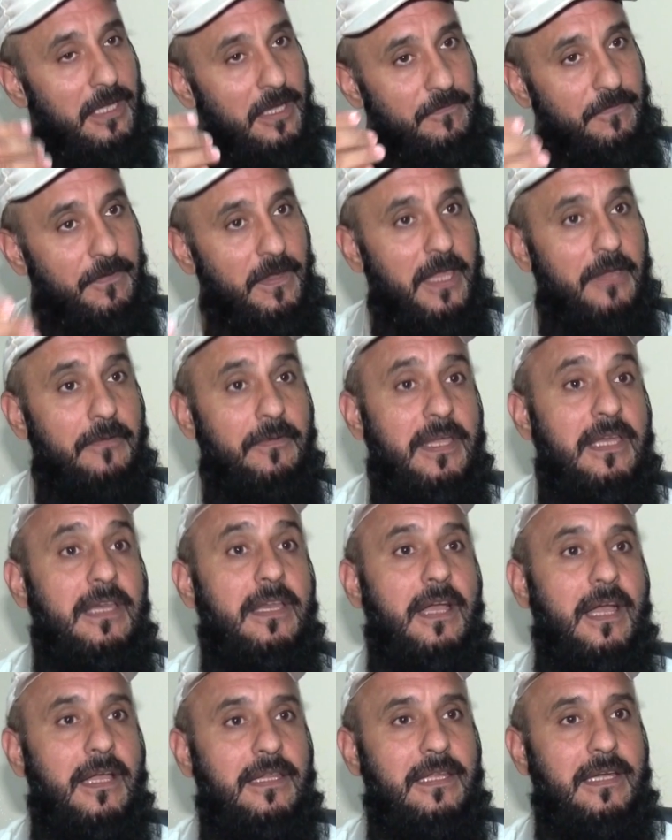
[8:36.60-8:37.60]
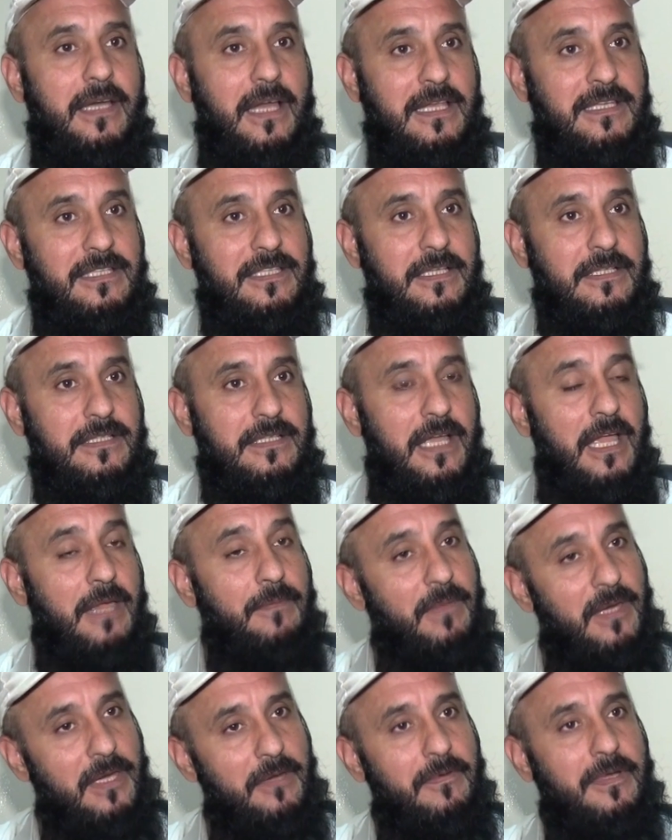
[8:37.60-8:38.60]
If I have any other asset, I
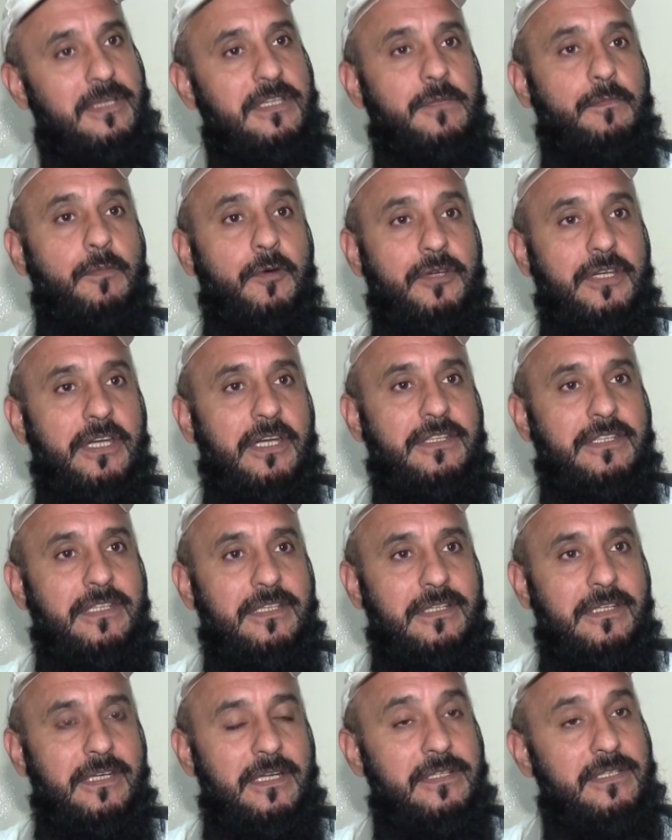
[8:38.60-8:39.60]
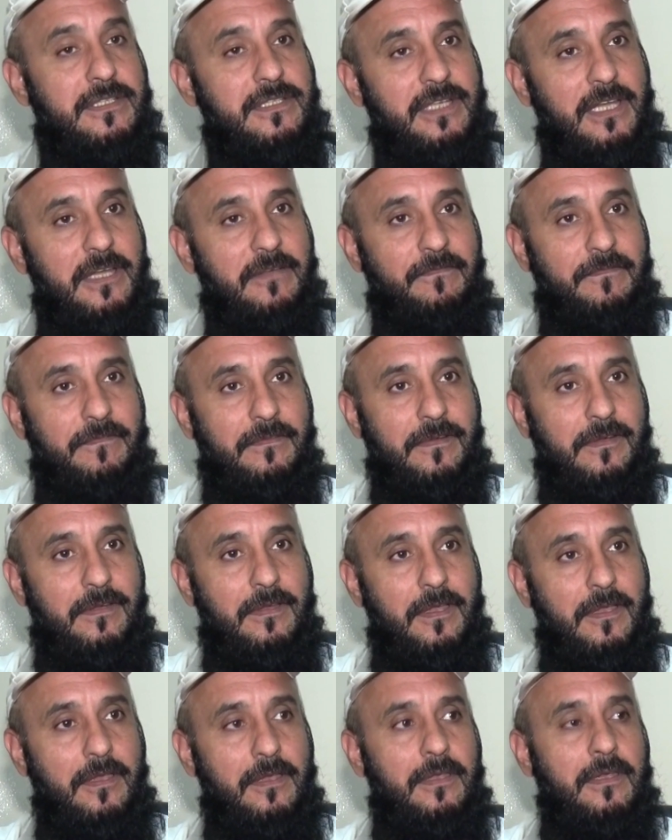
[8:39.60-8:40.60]
believe it is protected. It's safe.
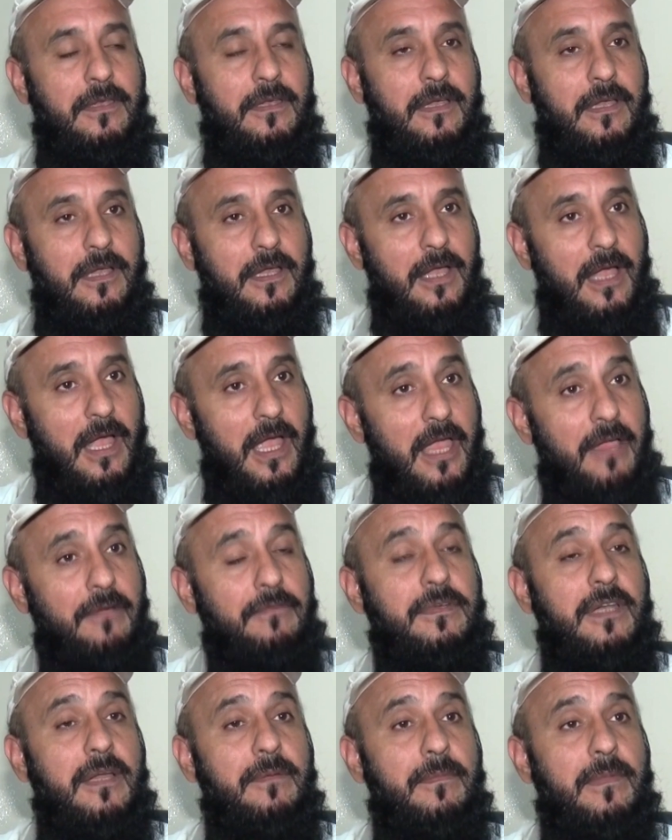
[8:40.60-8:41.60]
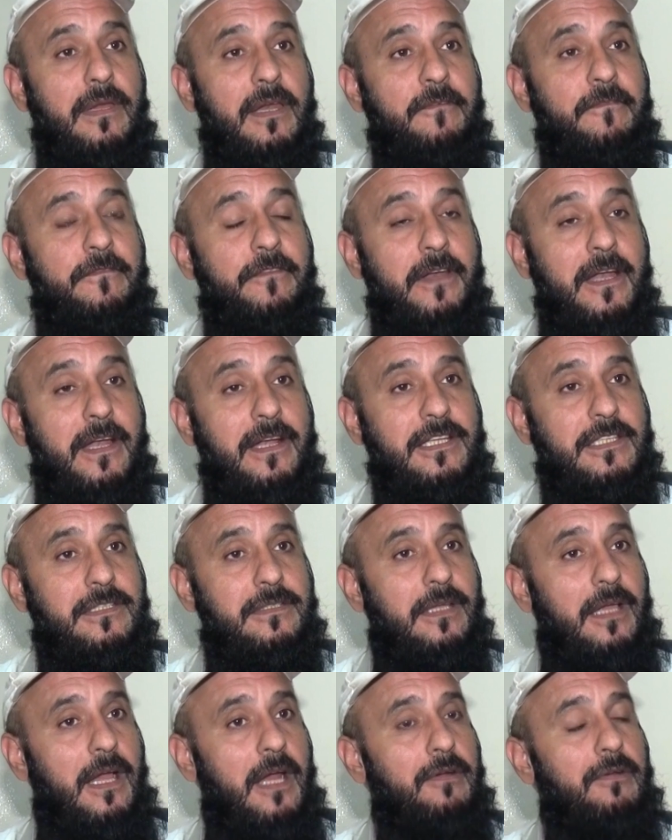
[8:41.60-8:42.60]
Mm-hmm. I have a number of friends.
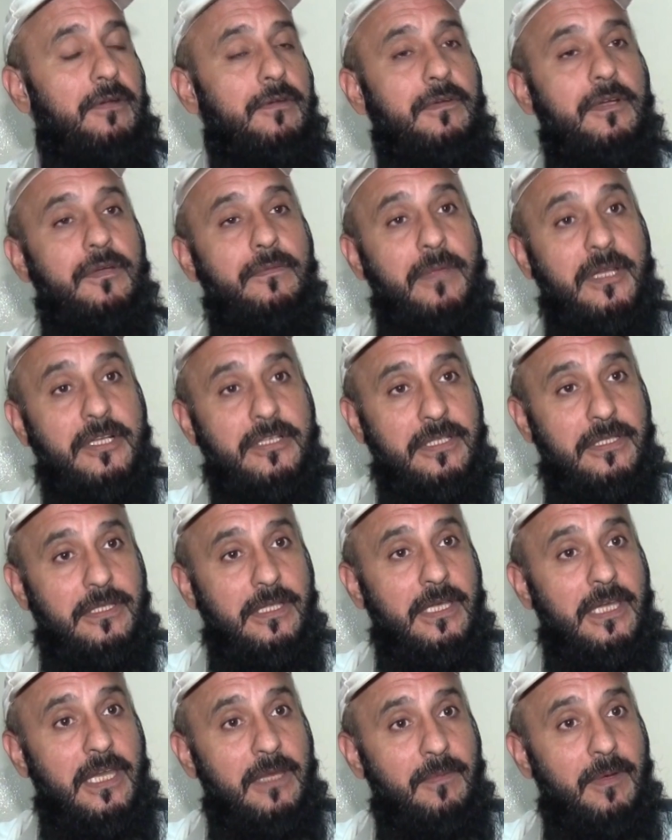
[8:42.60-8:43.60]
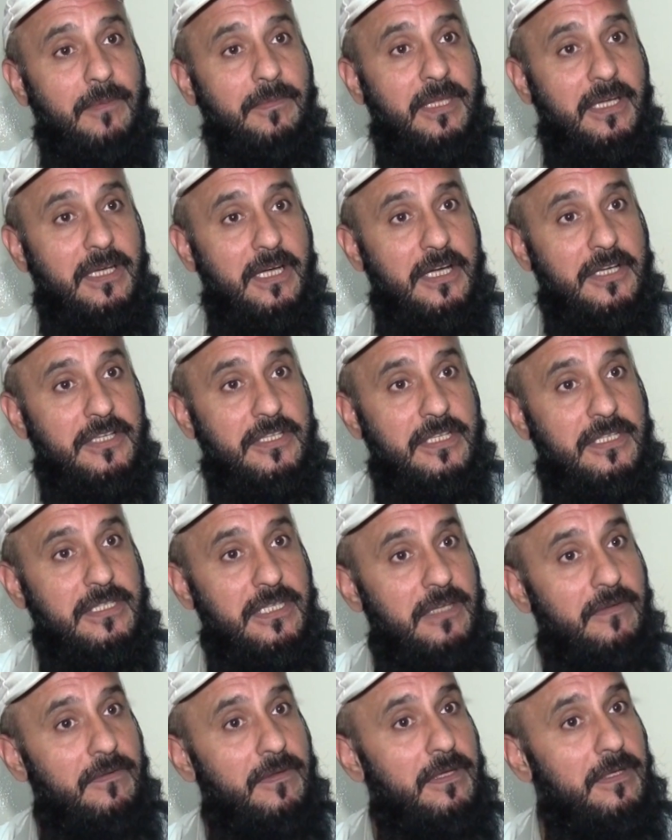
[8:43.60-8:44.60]
I don't want to mention the name of the countries,
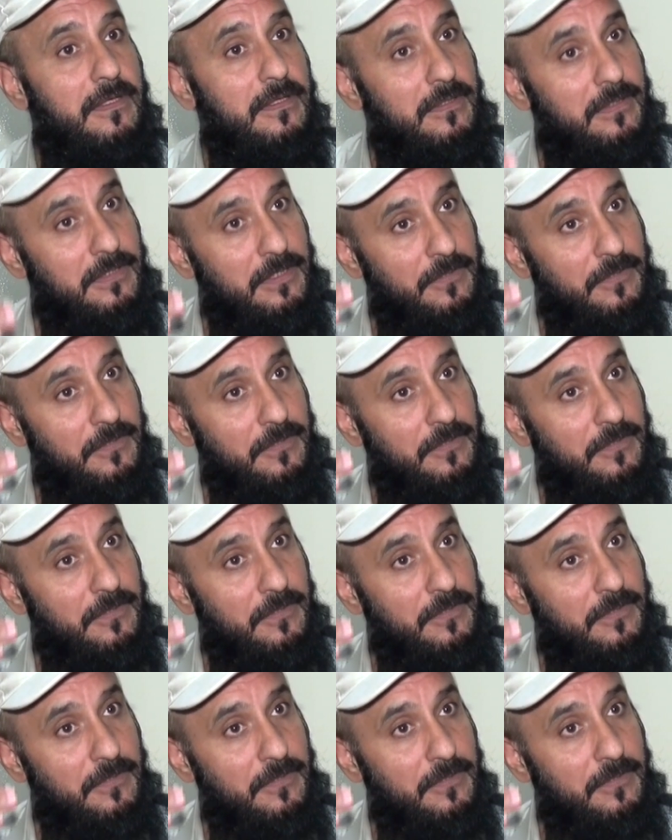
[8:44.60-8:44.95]
even